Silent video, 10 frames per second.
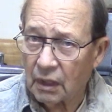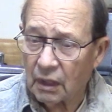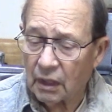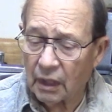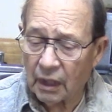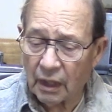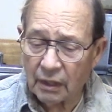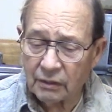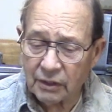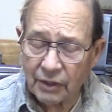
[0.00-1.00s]

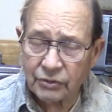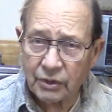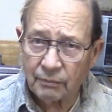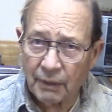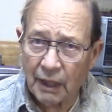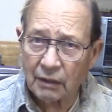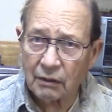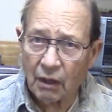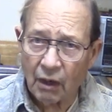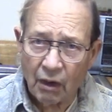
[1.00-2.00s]
And just about
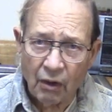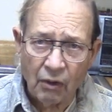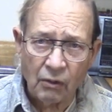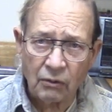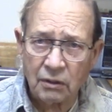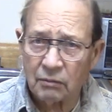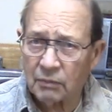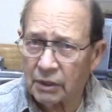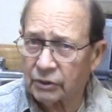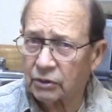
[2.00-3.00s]
all
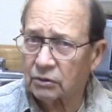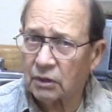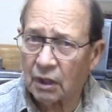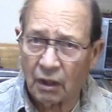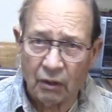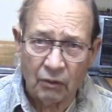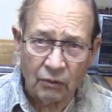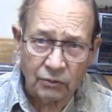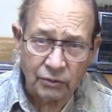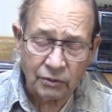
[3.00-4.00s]
commercial
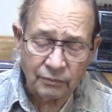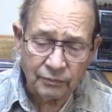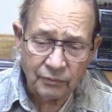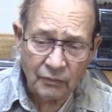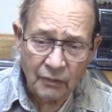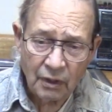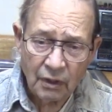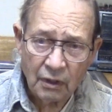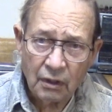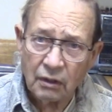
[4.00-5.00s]
calls,
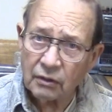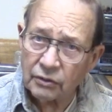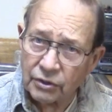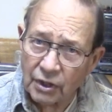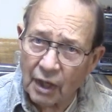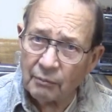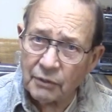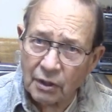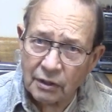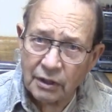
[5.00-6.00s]
some
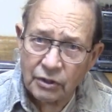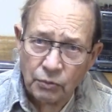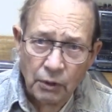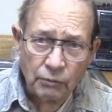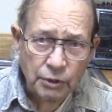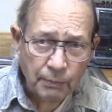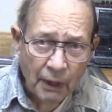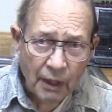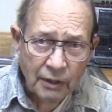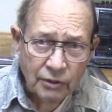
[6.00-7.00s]
turkeys will
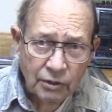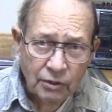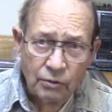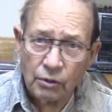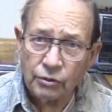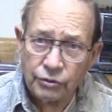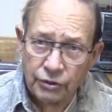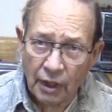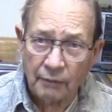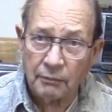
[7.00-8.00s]
respond to
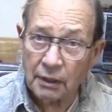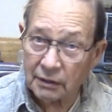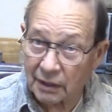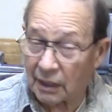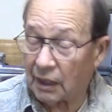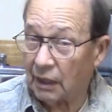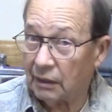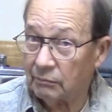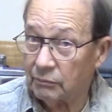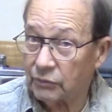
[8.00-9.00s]
sometimes.
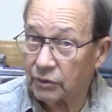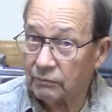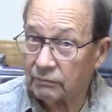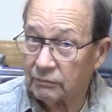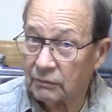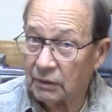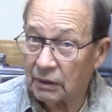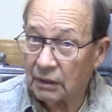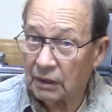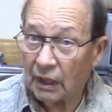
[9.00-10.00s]

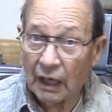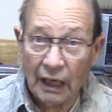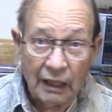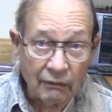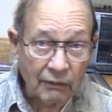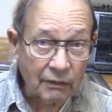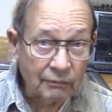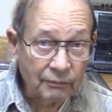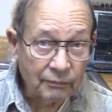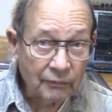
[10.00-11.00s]
However,
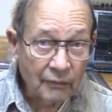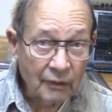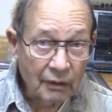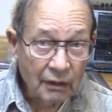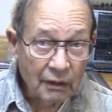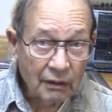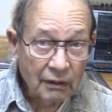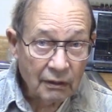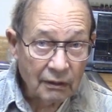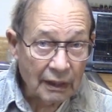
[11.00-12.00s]

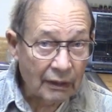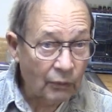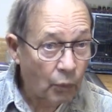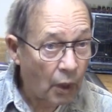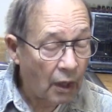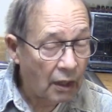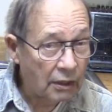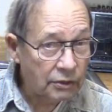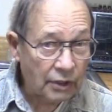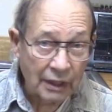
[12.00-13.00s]
there
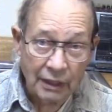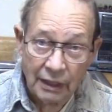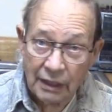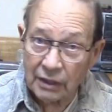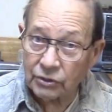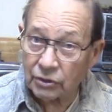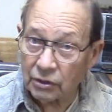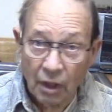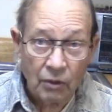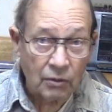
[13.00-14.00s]
was and is
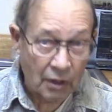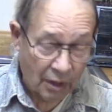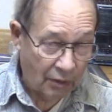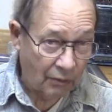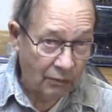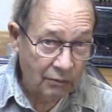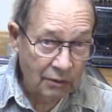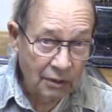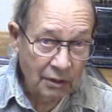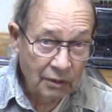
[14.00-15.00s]
no call
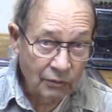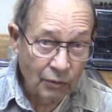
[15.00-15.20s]
for